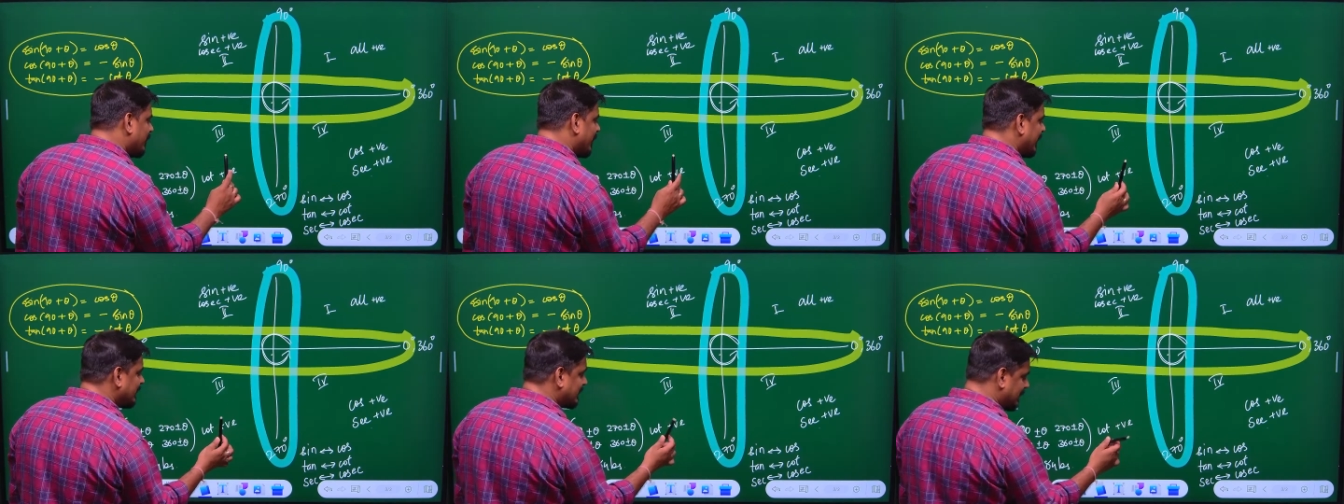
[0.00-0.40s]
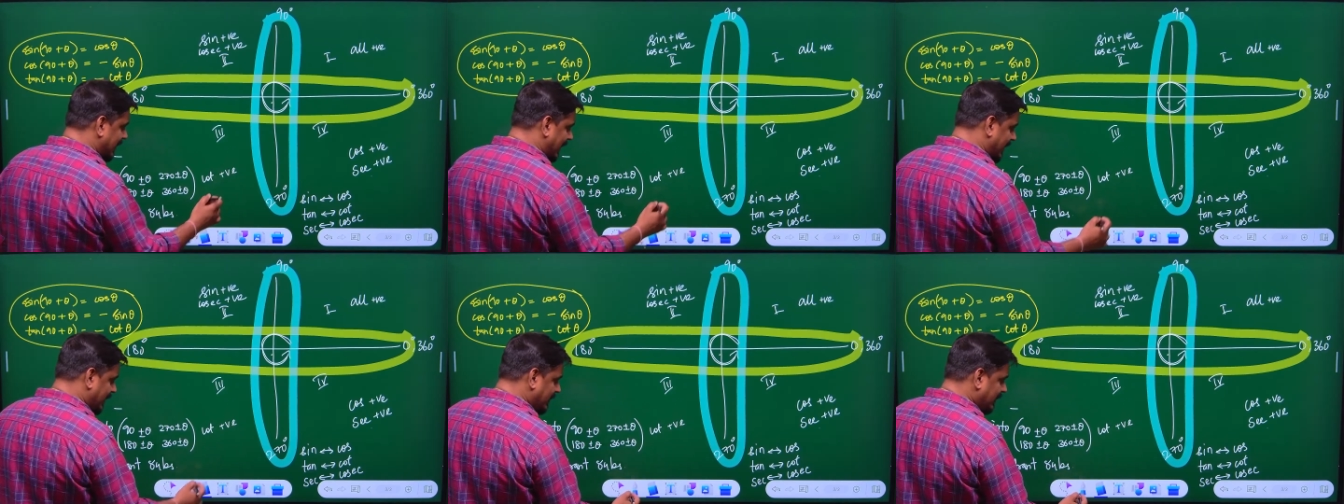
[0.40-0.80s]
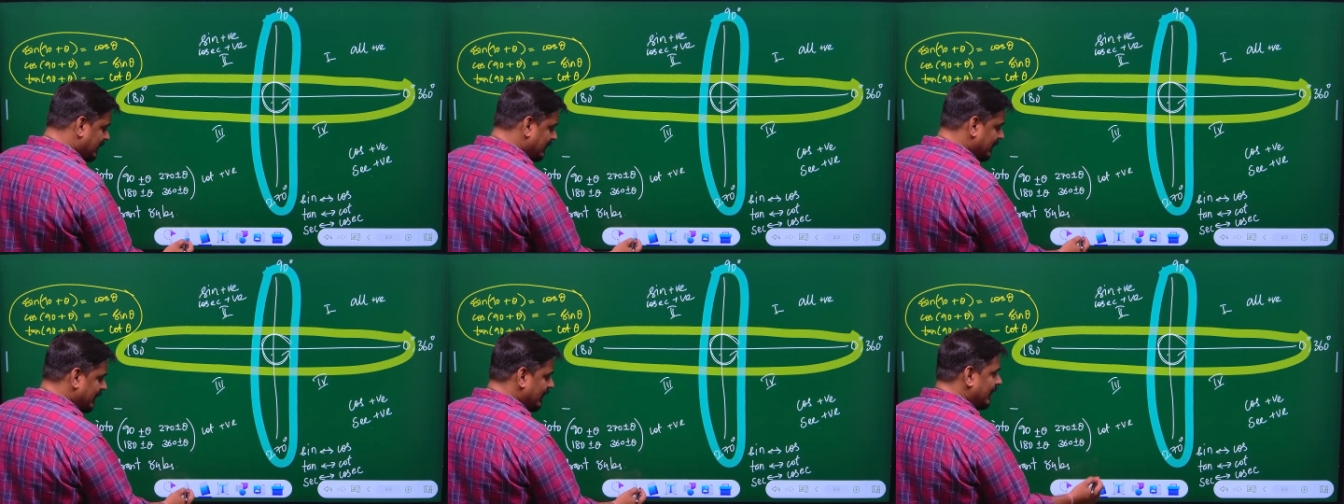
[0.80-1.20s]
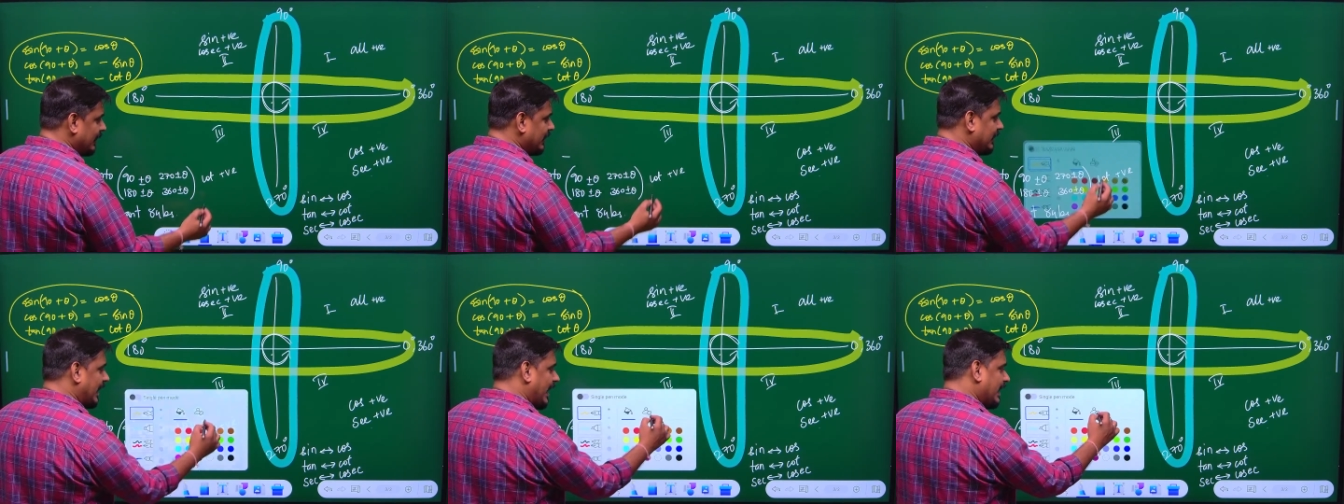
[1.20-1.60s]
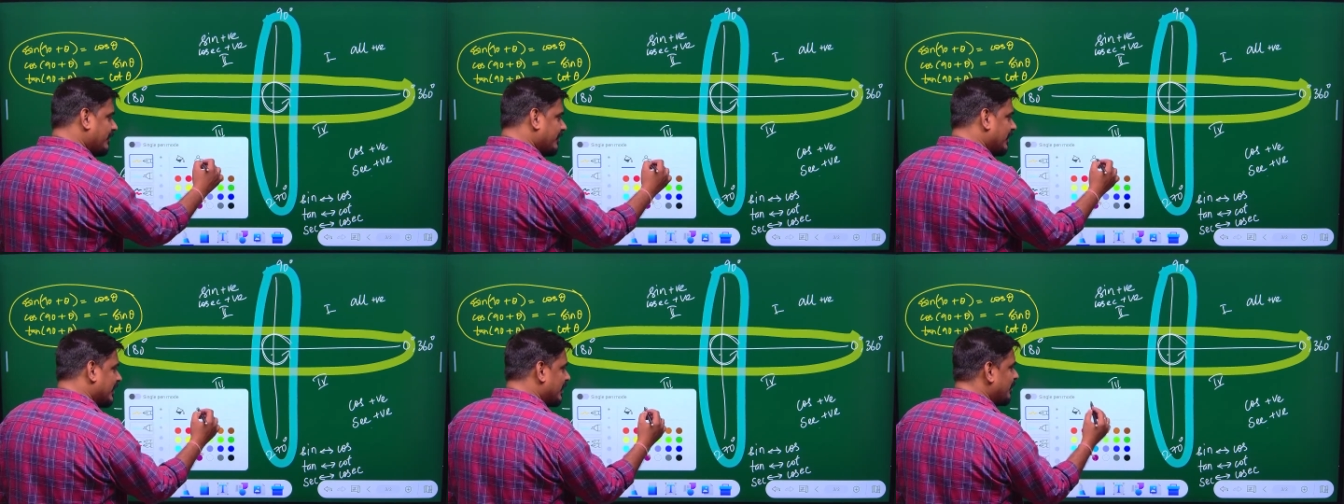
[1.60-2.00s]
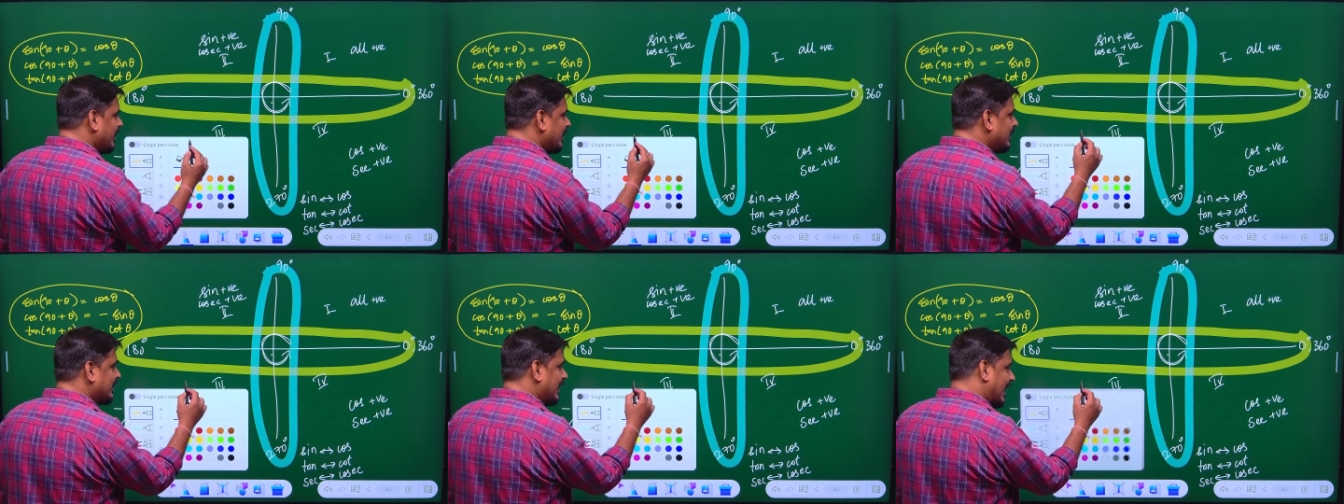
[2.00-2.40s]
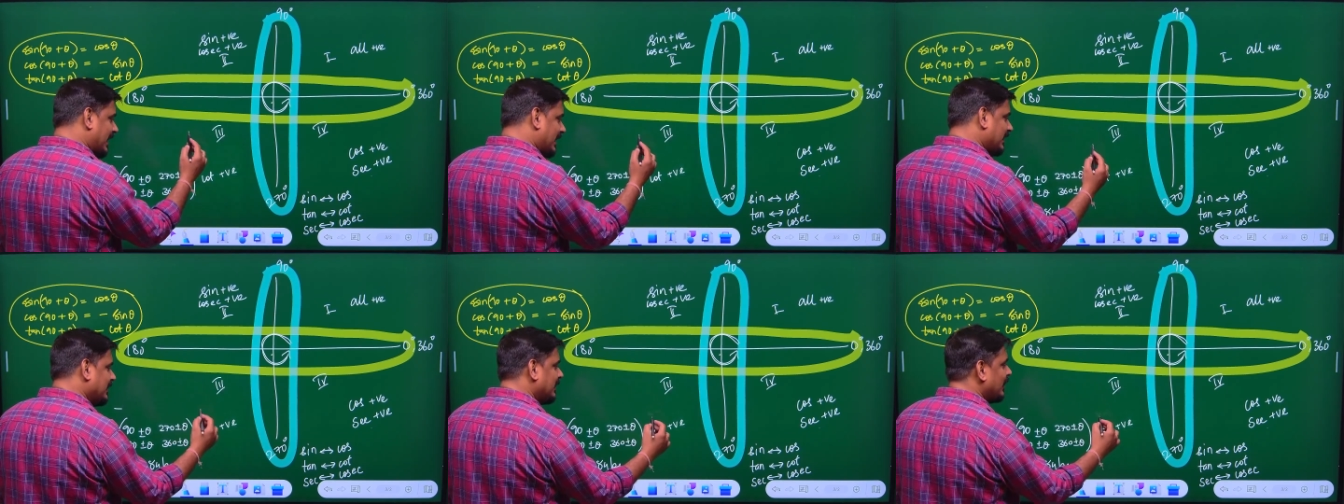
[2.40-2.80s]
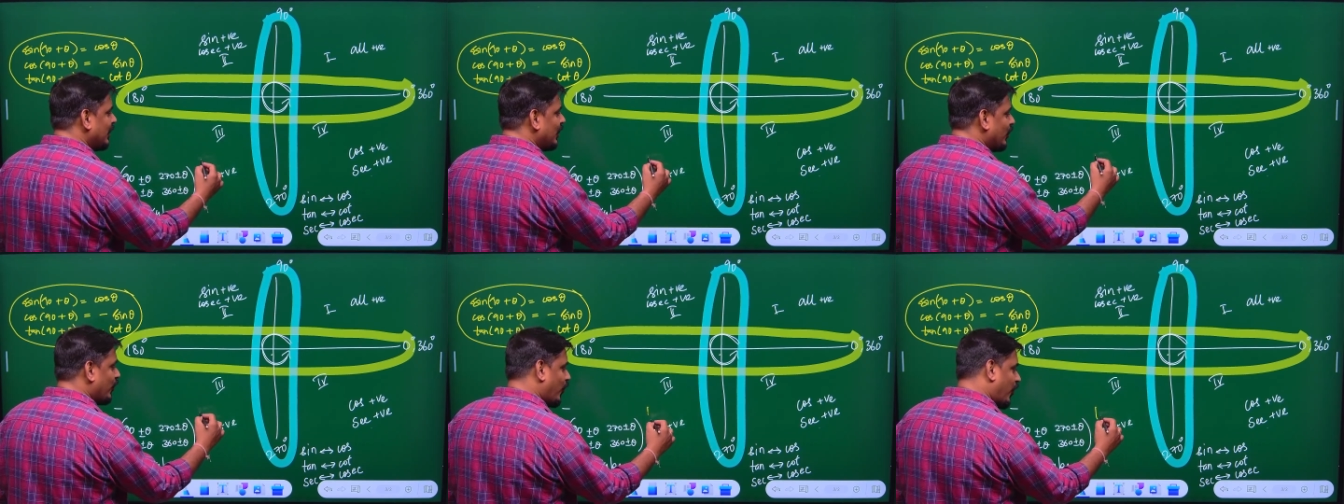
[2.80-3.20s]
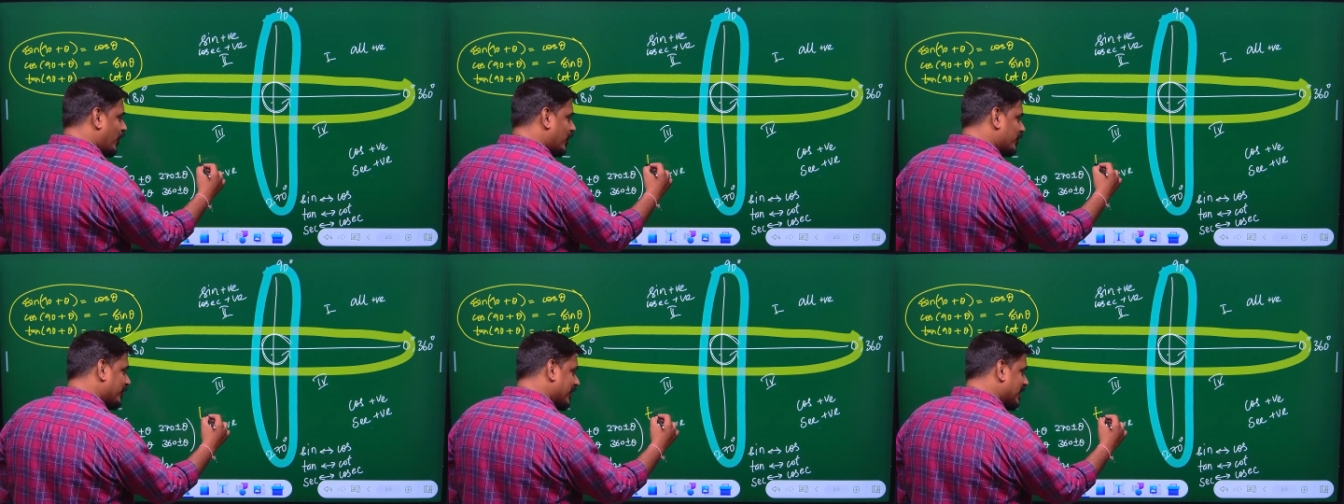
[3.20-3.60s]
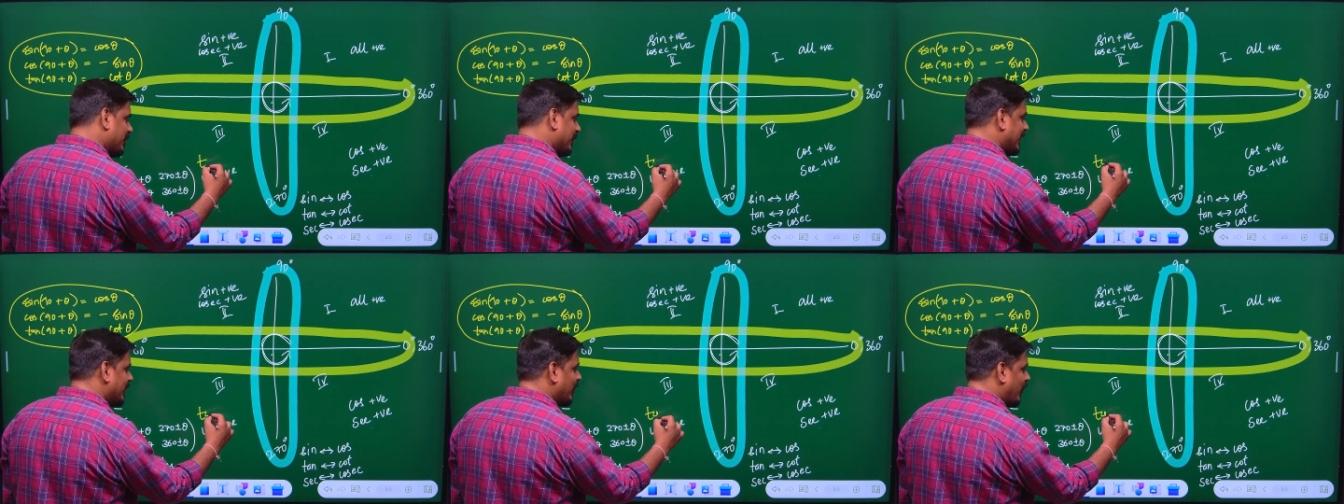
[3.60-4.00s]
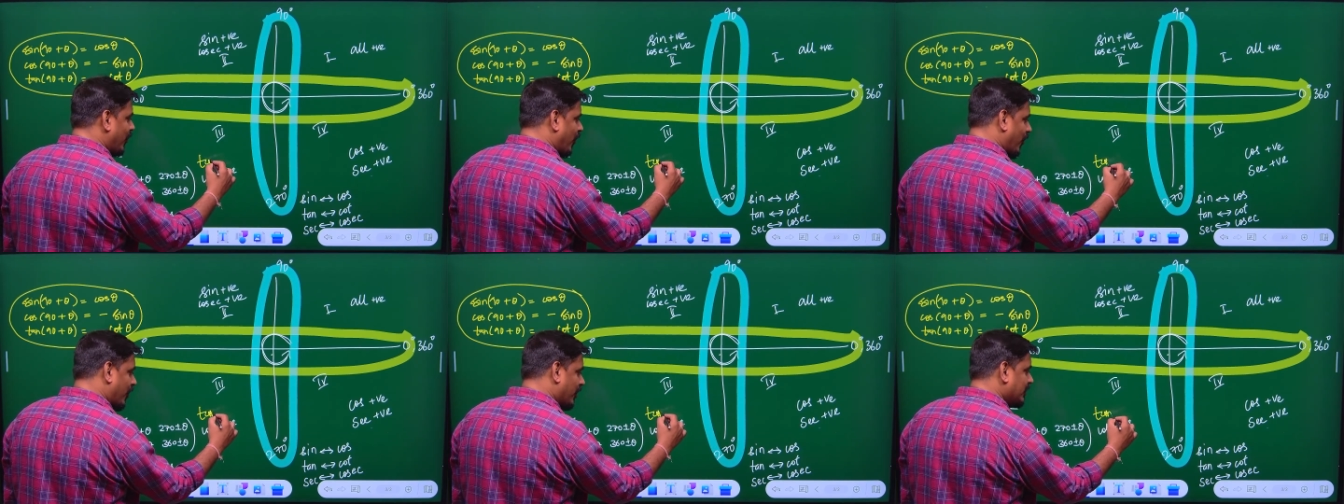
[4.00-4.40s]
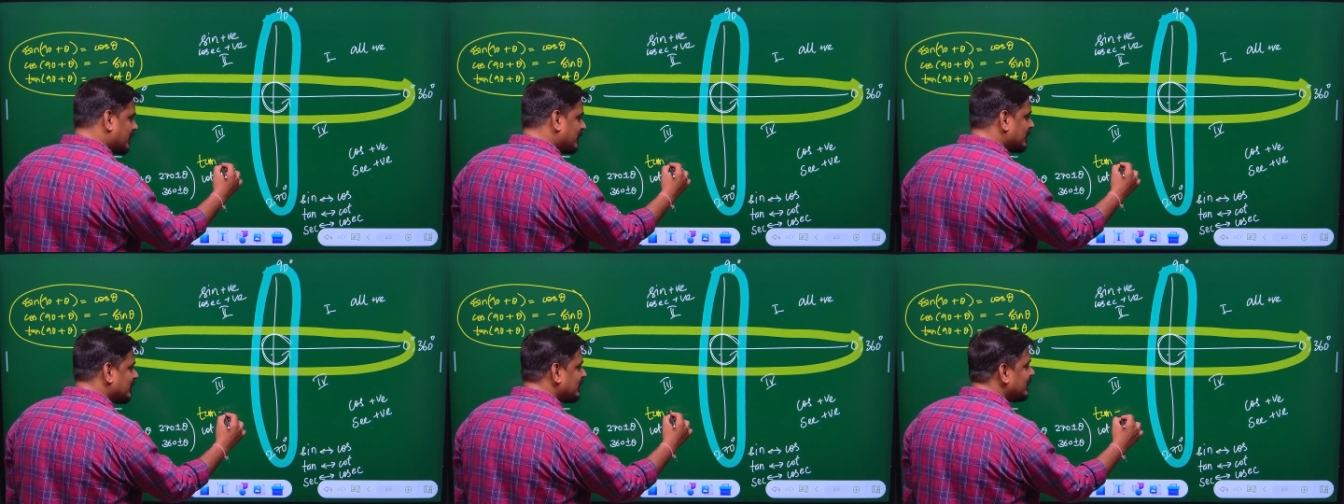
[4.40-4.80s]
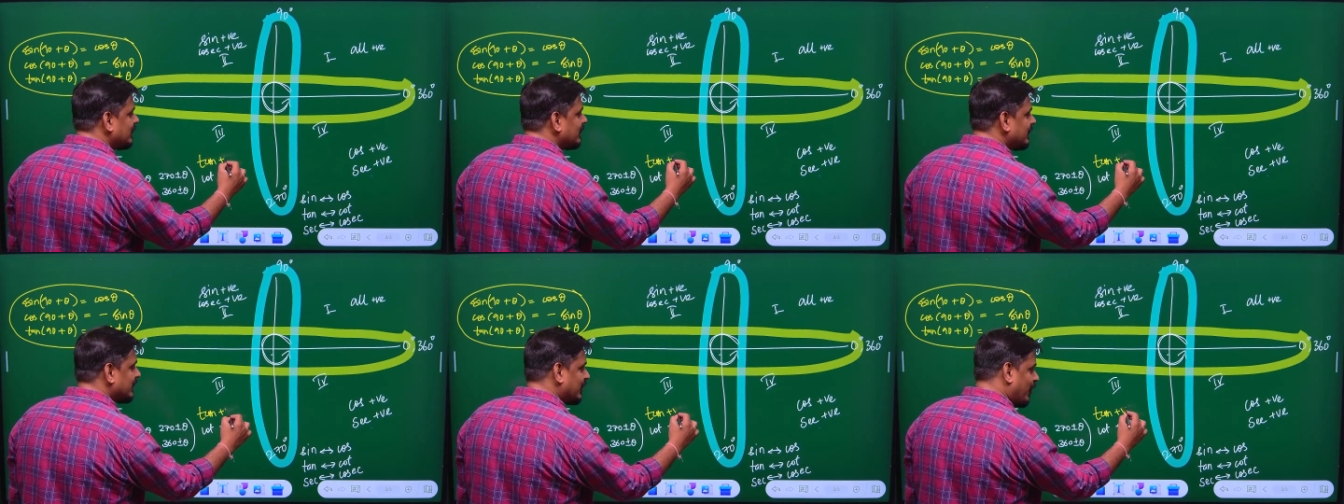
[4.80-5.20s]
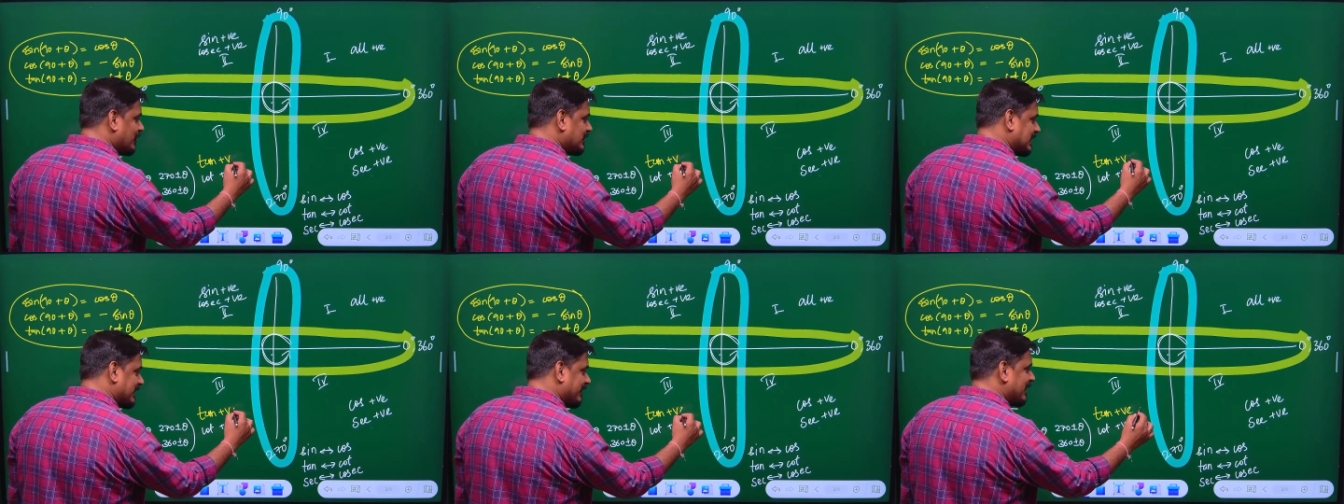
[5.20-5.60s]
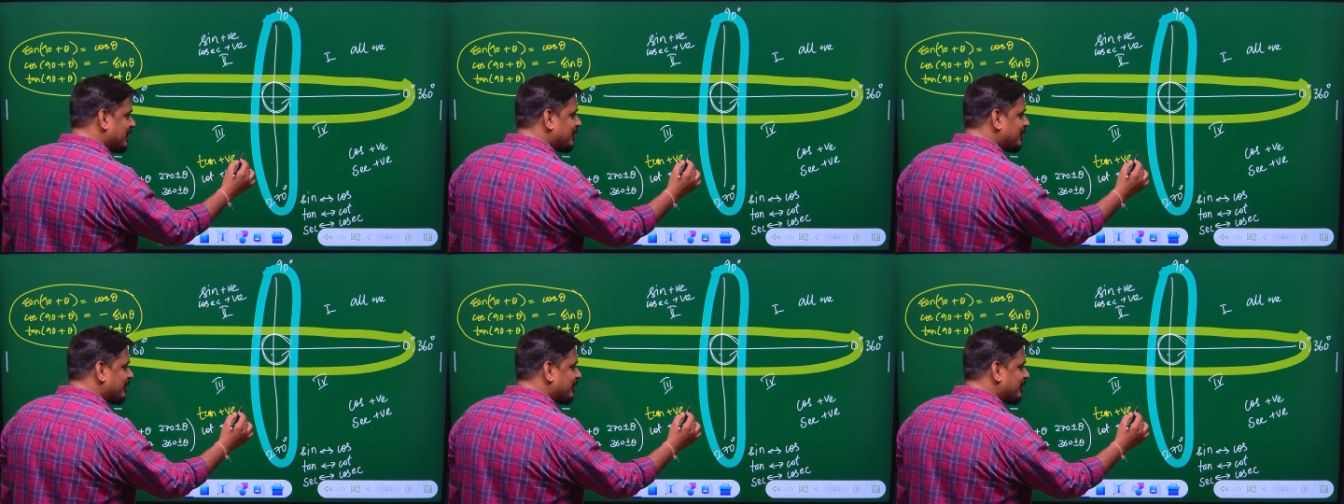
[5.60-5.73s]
sine, tan will remain tan, cot will remain cot, cosec will remain